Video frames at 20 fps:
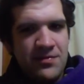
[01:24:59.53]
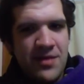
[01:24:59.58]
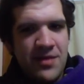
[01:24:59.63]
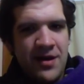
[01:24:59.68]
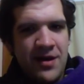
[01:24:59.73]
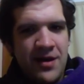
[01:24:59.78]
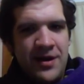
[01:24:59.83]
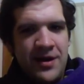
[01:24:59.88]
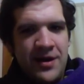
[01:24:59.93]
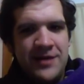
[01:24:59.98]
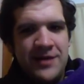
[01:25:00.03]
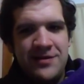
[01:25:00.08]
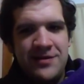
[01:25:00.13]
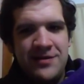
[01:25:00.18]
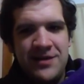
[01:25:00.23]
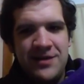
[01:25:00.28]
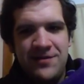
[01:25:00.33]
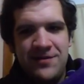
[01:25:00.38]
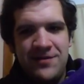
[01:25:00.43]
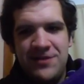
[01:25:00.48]
Okay, so
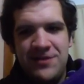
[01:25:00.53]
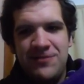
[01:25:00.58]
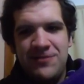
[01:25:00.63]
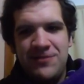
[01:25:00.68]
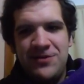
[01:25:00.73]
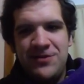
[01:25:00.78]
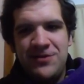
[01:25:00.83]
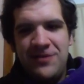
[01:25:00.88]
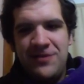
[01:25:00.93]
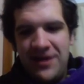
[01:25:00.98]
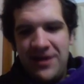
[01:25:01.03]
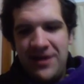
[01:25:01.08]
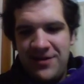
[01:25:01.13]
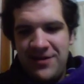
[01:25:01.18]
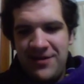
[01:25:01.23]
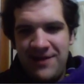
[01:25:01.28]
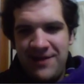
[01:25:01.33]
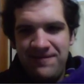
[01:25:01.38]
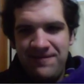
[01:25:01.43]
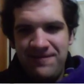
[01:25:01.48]
T's voice is more soothing than I
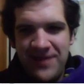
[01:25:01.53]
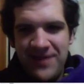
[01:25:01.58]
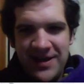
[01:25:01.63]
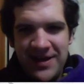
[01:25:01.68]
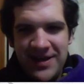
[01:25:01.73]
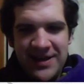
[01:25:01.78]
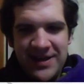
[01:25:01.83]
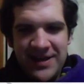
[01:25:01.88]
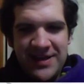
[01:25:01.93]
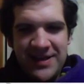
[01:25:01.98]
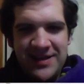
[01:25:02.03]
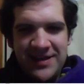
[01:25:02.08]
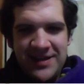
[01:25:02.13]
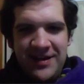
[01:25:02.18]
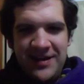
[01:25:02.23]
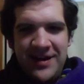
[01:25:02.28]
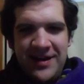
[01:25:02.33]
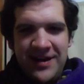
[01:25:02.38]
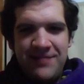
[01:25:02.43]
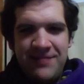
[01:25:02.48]
thought. Need
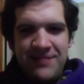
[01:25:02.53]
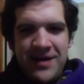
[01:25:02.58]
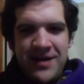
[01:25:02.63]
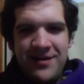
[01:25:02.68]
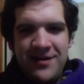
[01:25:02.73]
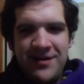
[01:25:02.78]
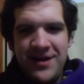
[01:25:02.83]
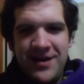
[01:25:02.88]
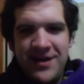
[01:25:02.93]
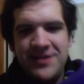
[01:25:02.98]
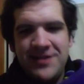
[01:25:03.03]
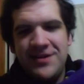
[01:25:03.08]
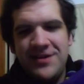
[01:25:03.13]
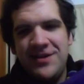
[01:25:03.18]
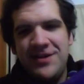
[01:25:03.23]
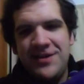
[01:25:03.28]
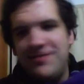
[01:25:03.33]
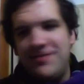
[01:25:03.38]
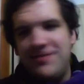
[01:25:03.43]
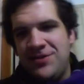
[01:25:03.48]
to head to bed. Okay,
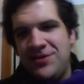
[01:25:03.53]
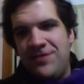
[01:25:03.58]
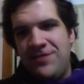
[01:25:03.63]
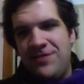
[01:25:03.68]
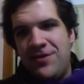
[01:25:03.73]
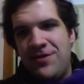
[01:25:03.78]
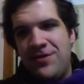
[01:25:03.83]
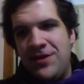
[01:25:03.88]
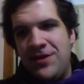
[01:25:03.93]
Slushy, I'm sure you've already